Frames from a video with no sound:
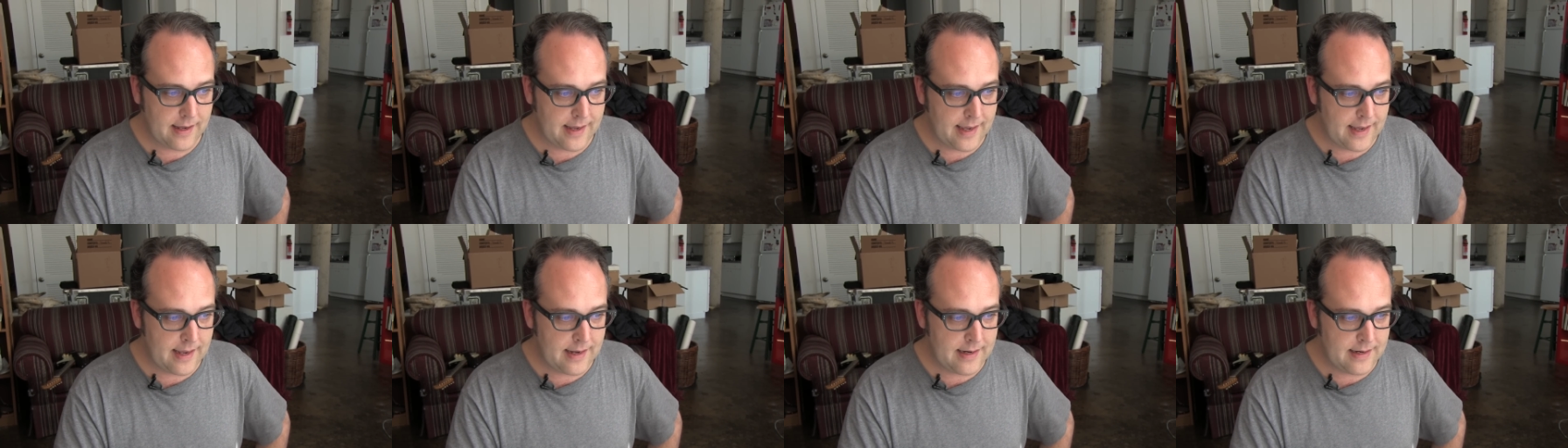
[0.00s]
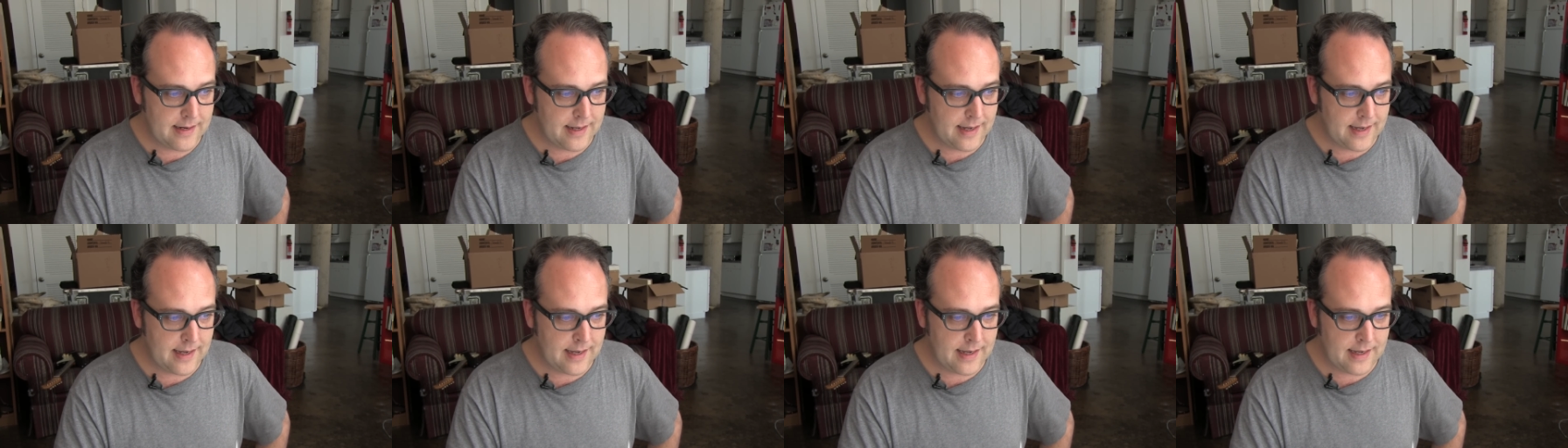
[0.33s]

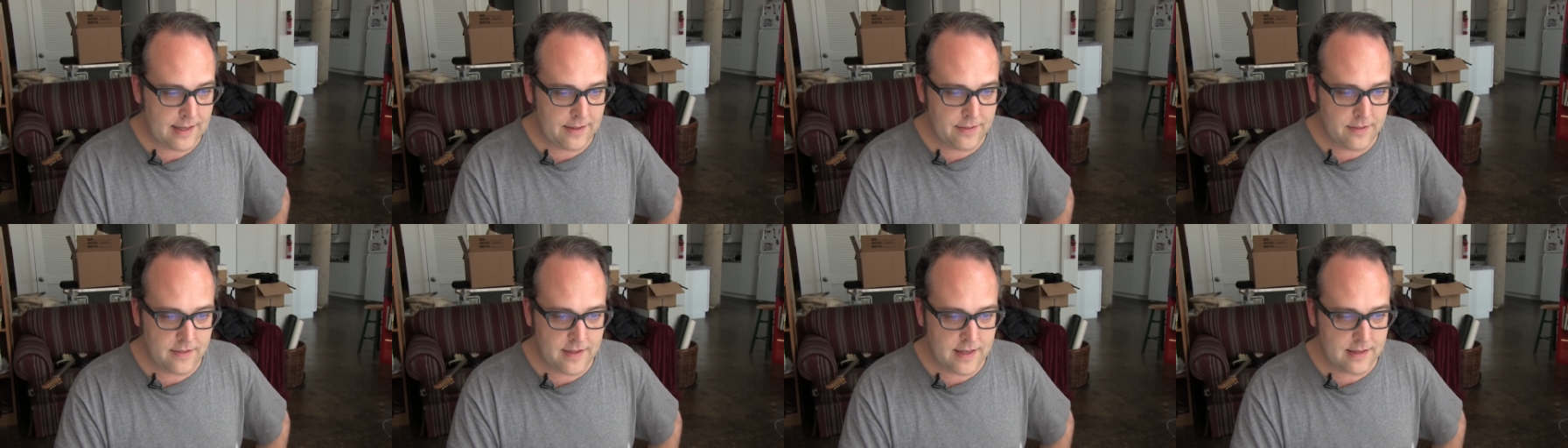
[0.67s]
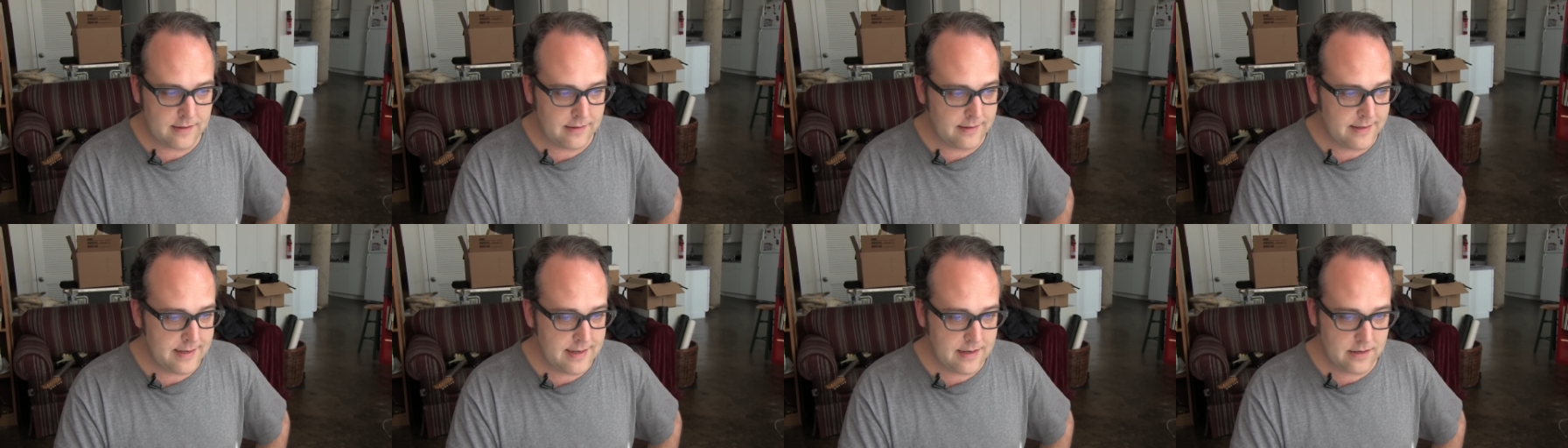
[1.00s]
And uh,
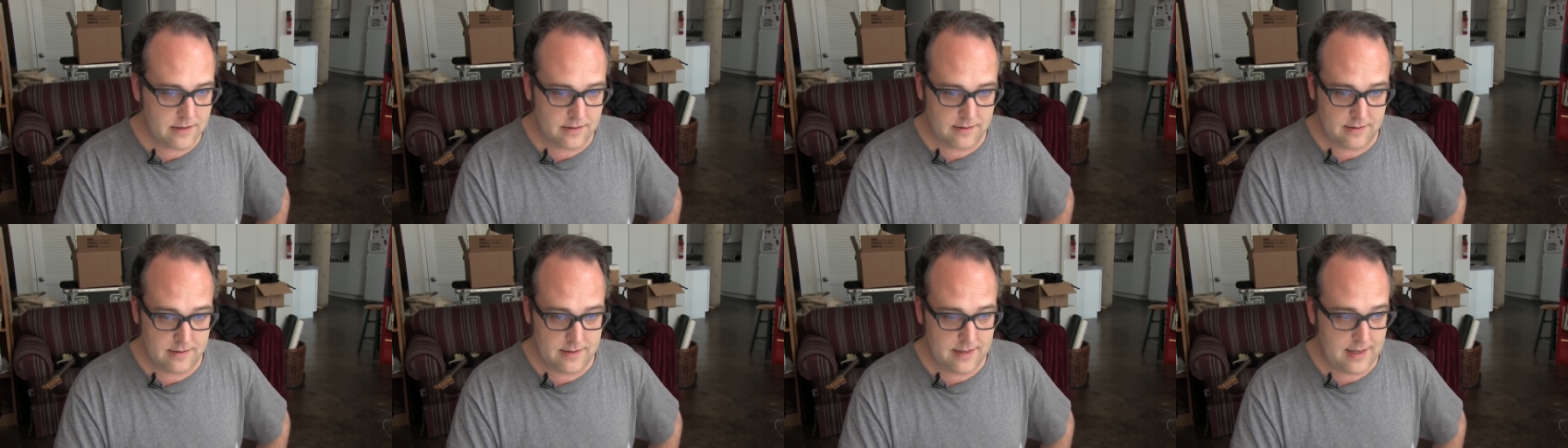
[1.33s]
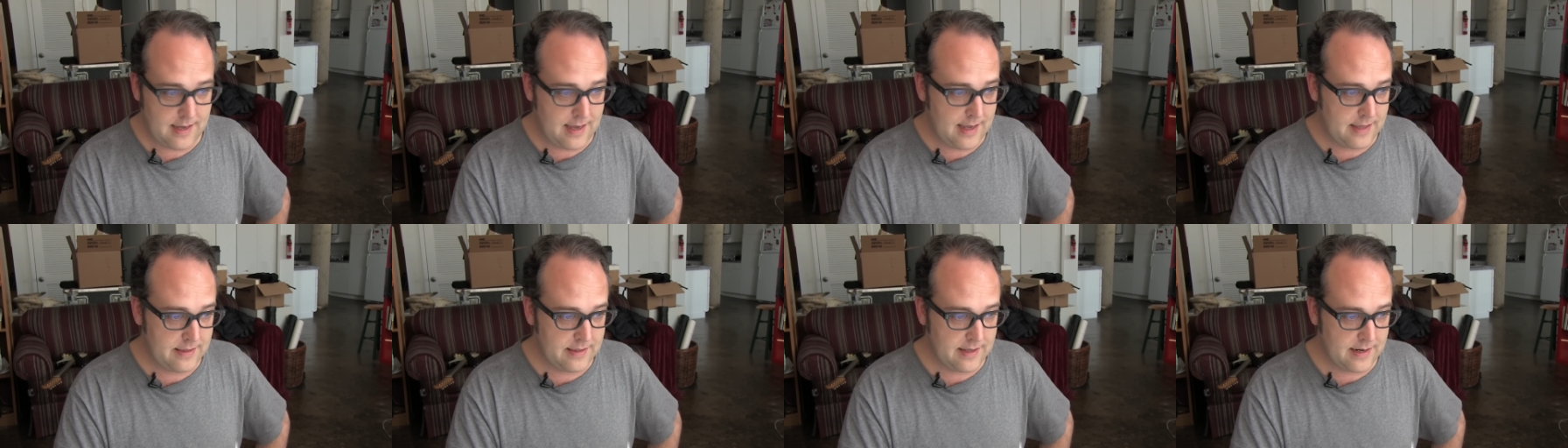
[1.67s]
the link on
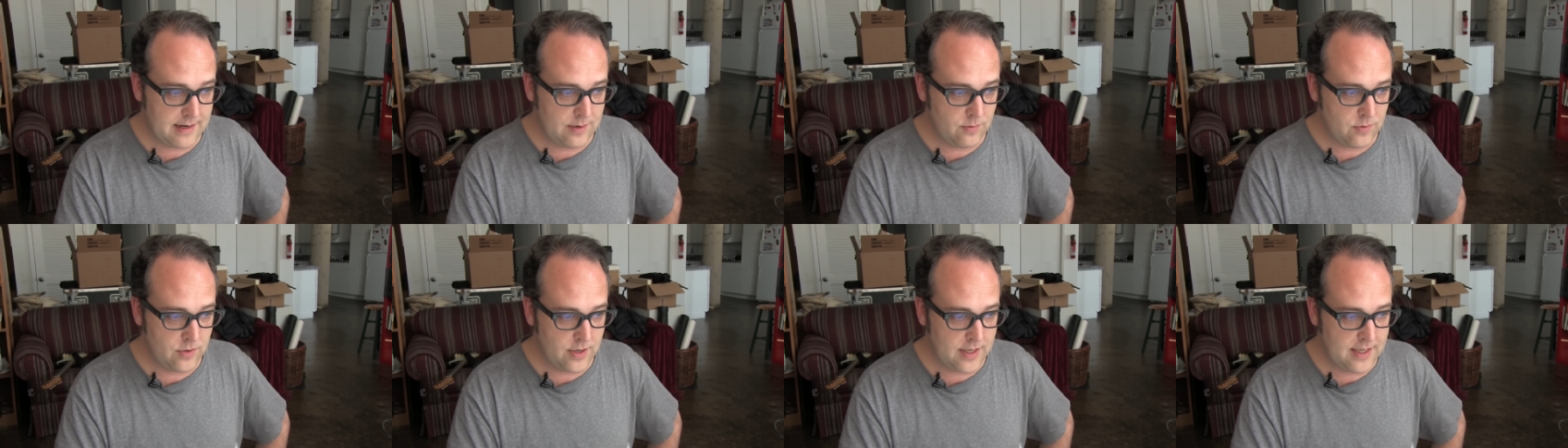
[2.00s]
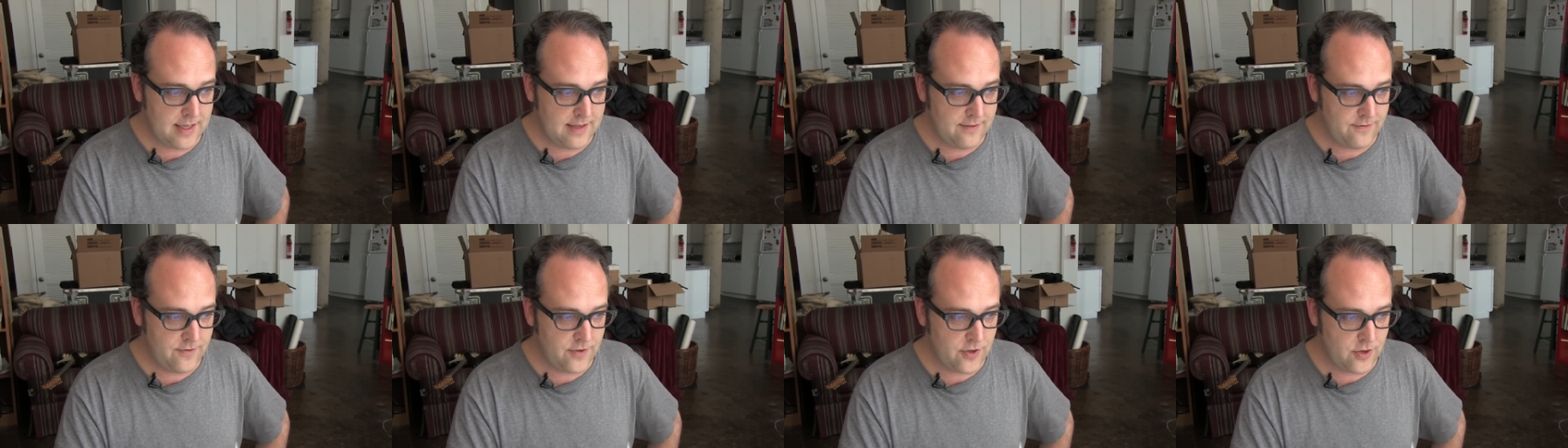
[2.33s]
that that I will
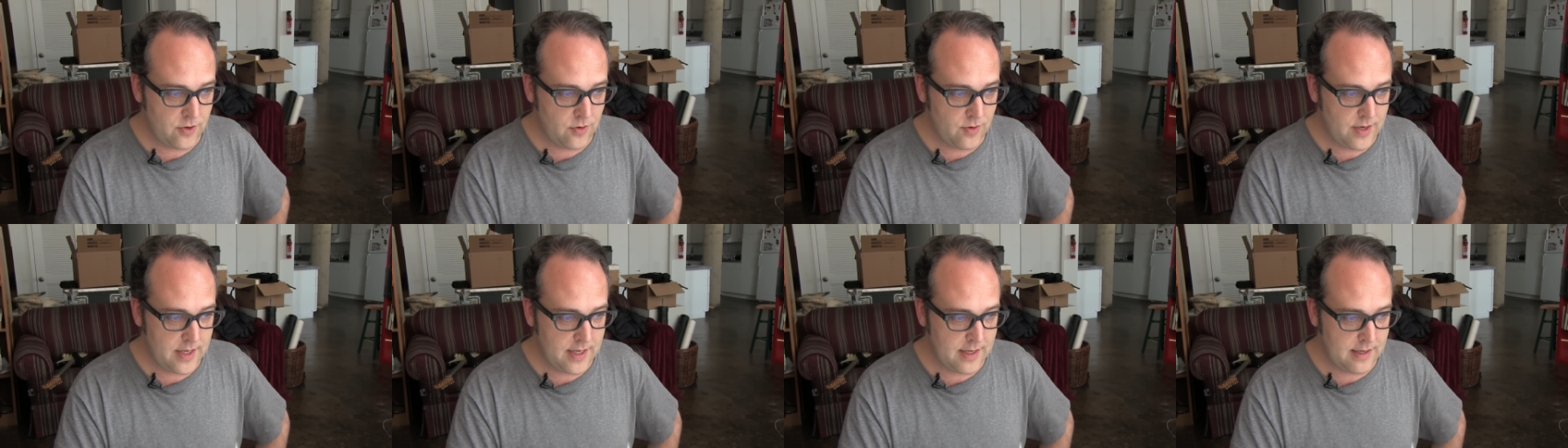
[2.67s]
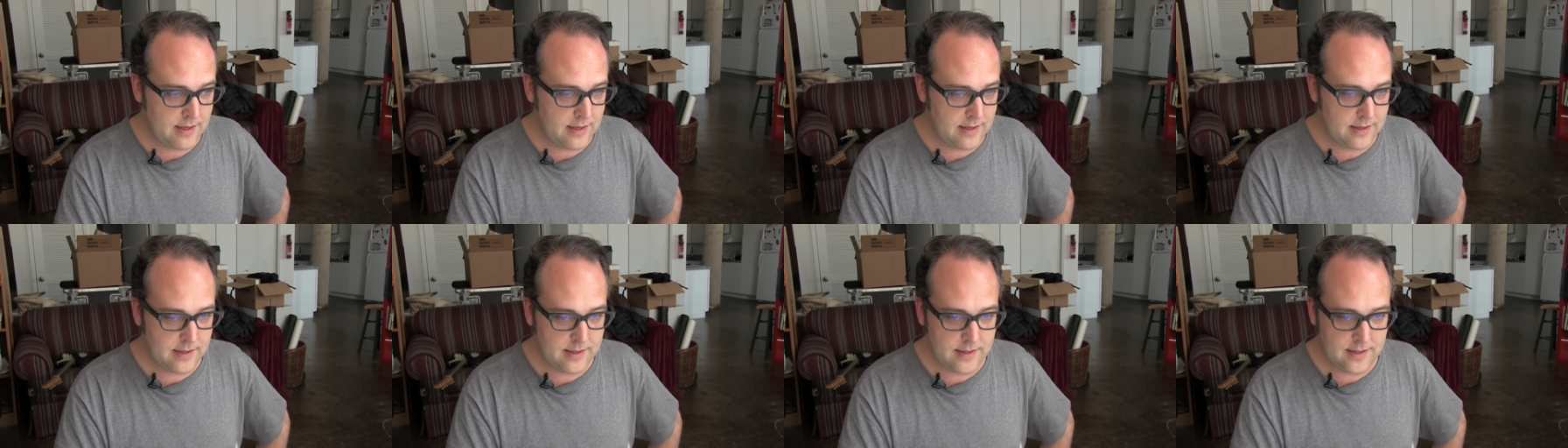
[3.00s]
give you
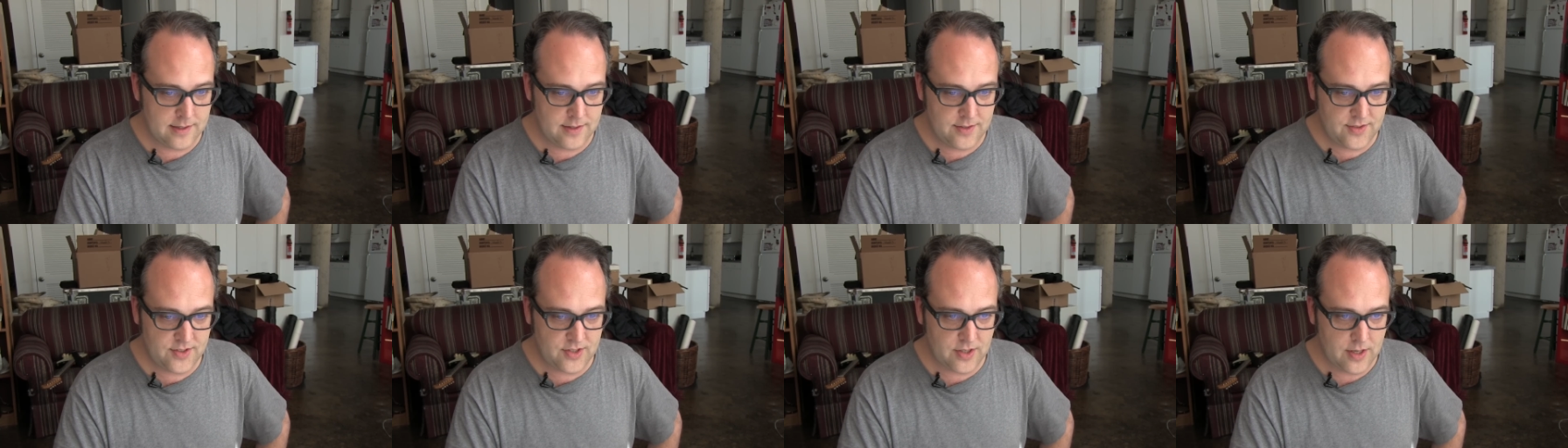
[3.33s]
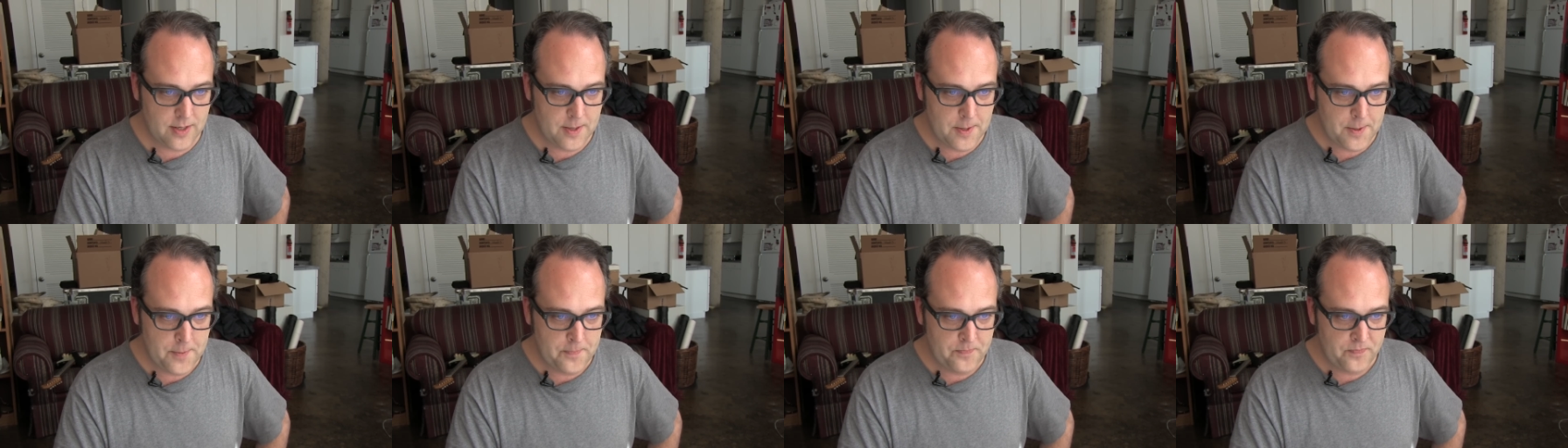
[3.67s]
is.